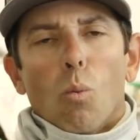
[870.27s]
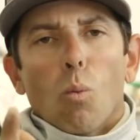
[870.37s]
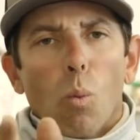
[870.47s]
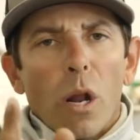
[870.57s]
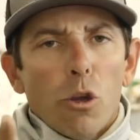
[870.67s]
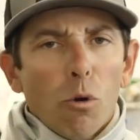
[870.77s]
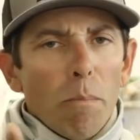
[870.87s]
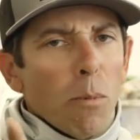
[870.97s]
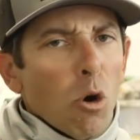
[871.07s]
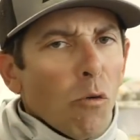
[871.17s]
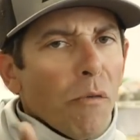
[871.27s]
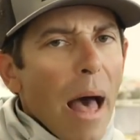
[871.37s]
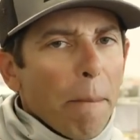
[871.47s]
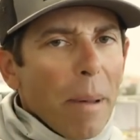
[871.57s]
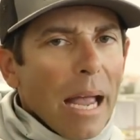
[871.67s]
when you move
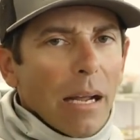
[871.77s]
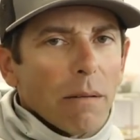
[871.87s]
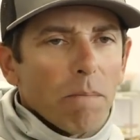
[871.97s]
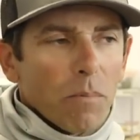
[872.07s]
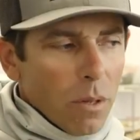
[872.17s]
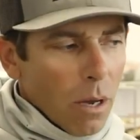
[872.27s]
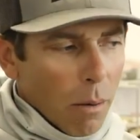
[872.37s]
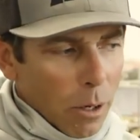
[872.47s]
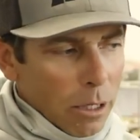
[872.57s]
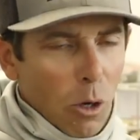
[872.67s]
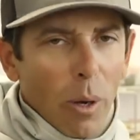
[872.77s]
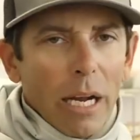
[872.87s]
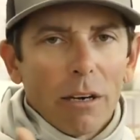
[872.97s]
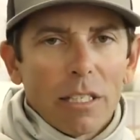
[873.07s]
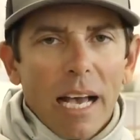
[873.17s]
that bait, I'm gonna do it
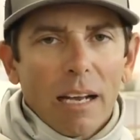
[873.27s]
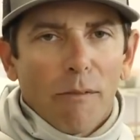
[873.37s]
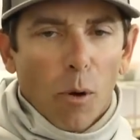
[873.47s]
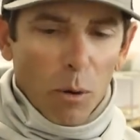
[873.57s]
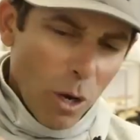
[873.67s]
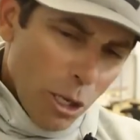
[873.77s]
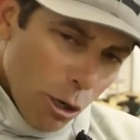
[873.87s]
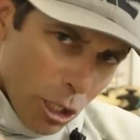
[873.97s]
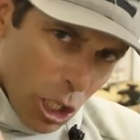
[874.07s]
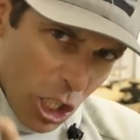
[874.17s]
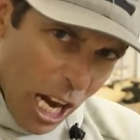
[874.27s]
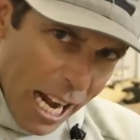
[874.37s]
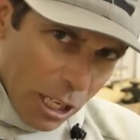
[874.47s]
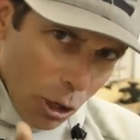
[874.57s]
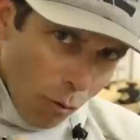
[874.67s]
here in a second for you, when you
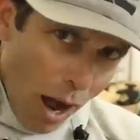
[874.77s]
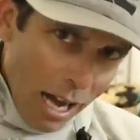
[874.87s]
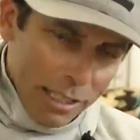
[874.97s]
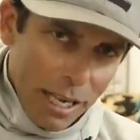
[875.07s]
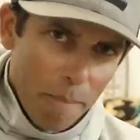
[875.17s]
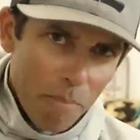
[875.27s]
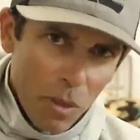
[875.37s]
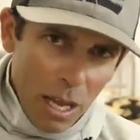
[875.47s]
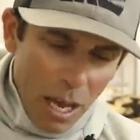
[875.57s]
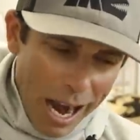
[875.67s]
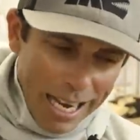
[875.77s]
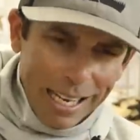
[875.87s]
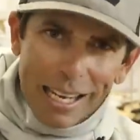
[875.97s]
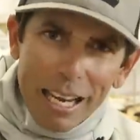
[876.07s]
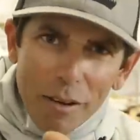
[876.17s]
shake your rod tip, I
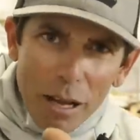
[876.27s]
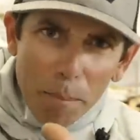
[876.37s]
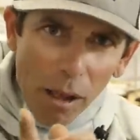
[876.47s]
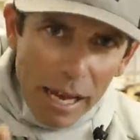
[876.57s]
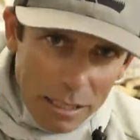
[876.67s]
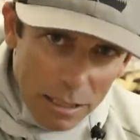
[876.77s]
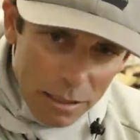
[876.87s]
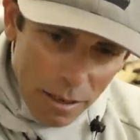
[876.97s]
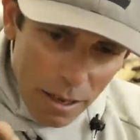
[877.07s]
leave it in place,